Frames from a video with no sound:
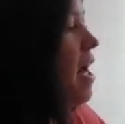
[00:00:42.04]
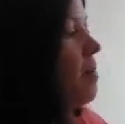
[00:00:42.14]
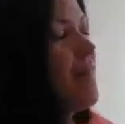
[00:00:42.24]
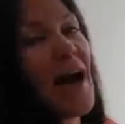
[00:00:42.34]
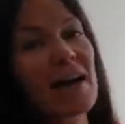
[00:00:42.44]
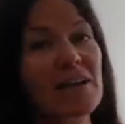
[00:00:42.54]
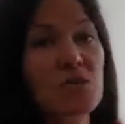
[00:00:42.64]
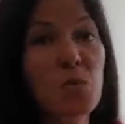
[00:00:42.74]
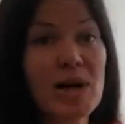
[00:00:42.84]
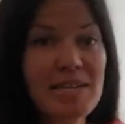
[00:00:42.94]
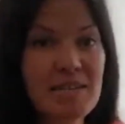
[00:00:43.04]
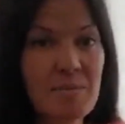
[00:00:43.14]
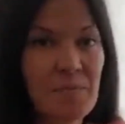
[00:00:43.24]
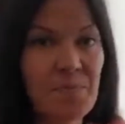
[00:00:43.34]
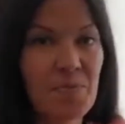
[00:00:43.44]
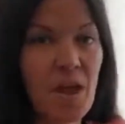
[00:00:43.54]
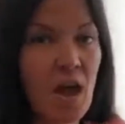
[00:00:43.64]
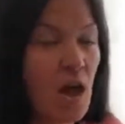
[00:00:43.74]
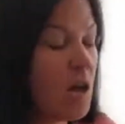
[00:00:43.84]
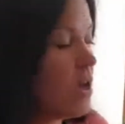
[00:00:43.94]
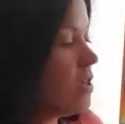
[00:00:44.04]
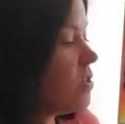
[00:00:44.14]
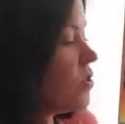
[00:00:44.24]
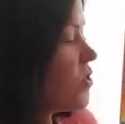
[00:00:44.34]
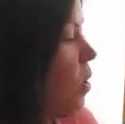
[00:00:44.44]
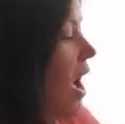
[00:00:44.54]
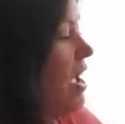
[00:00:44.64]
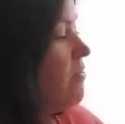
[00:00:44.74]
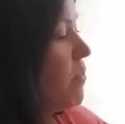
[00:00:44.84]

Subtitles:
black and white. So I've